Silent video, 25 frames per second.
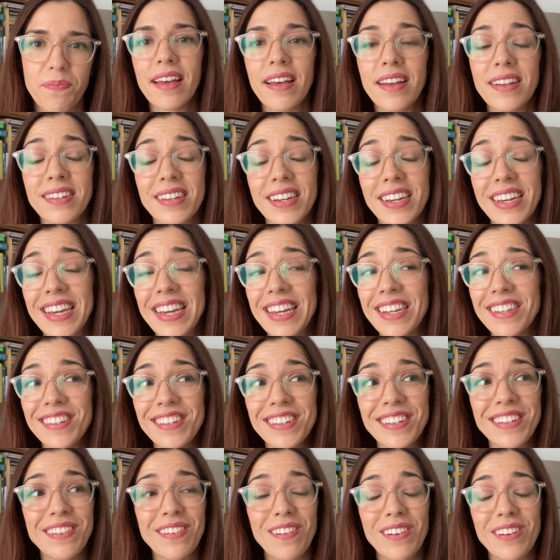And I kid
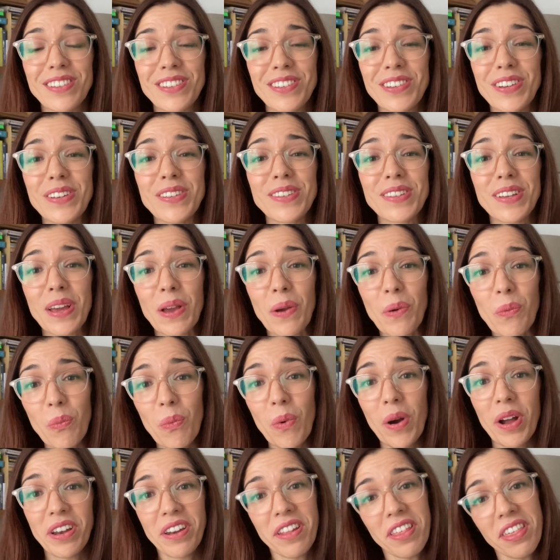you not, choosing
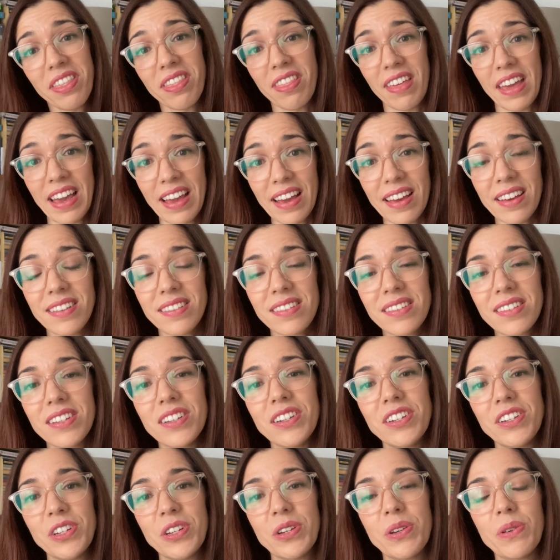one thing
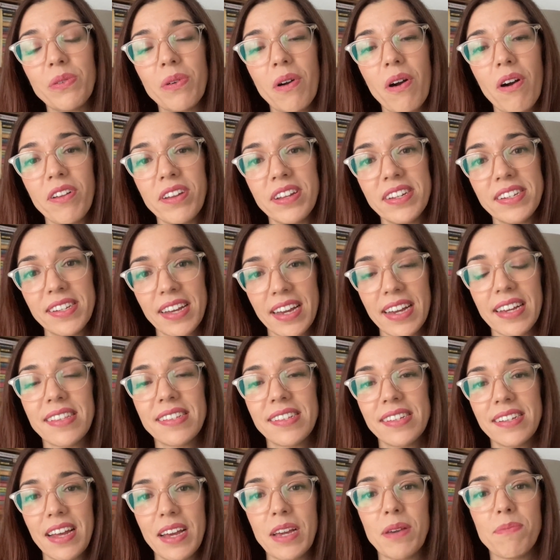to do on a
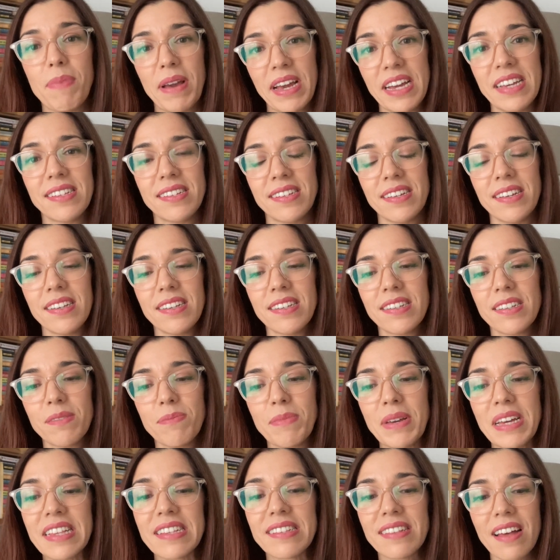day-to-day basis
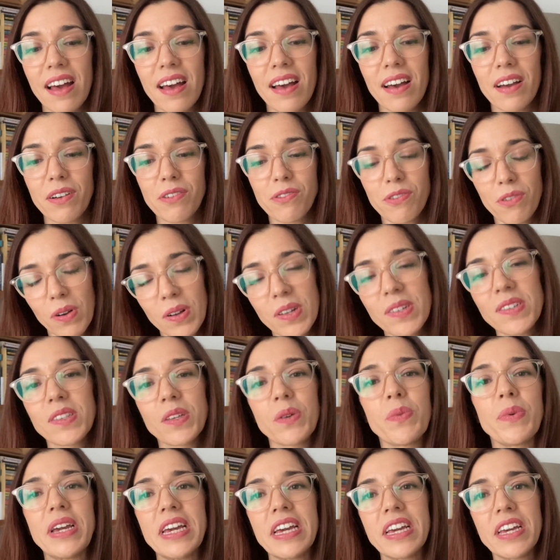means that across
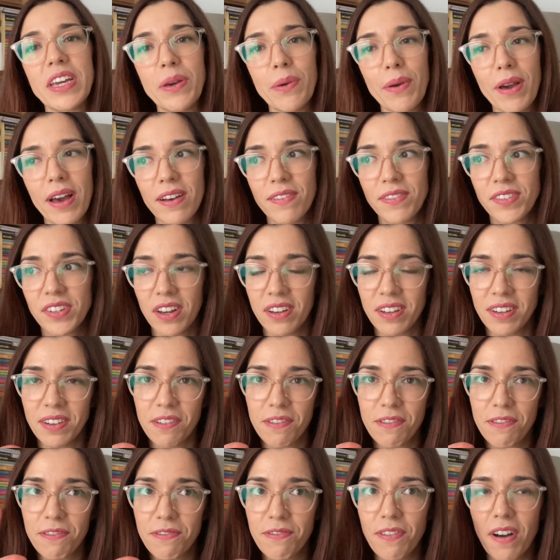the week you have
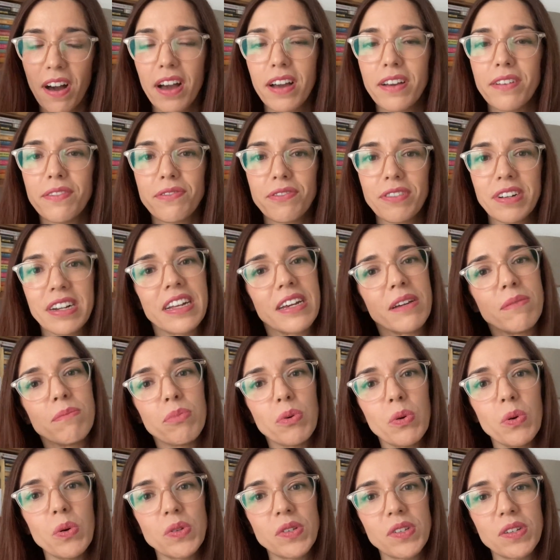done 5 really
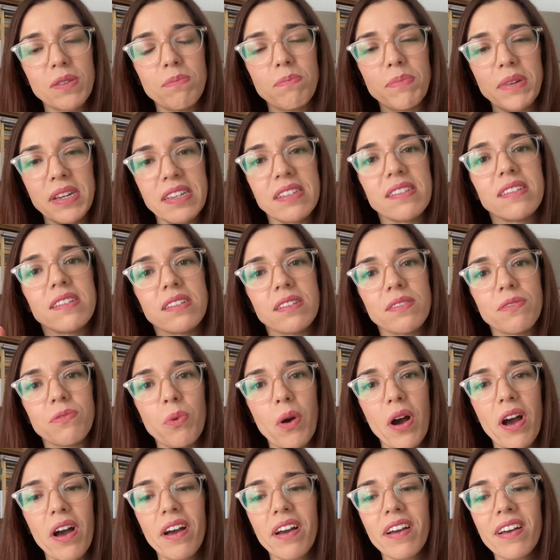important pieces of
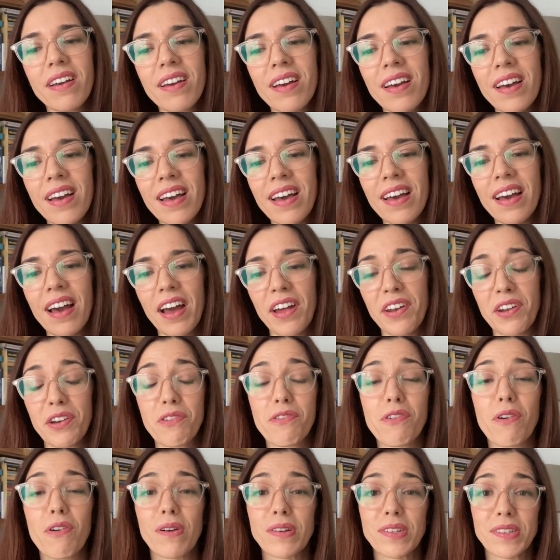work, and
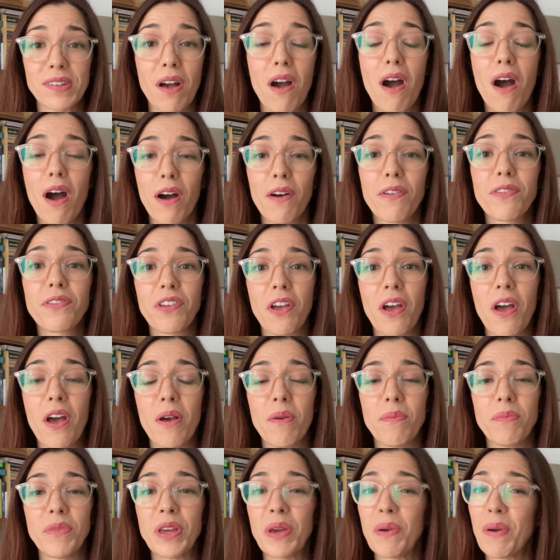across a half
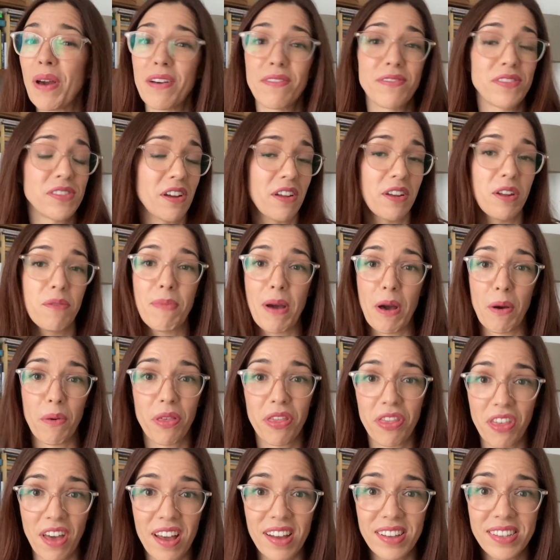term you have done about
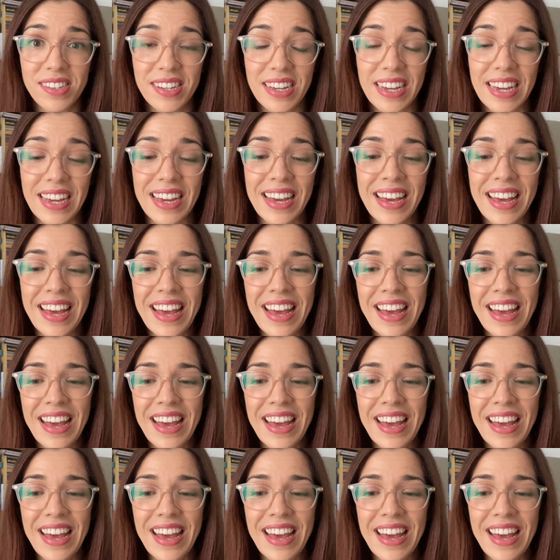30.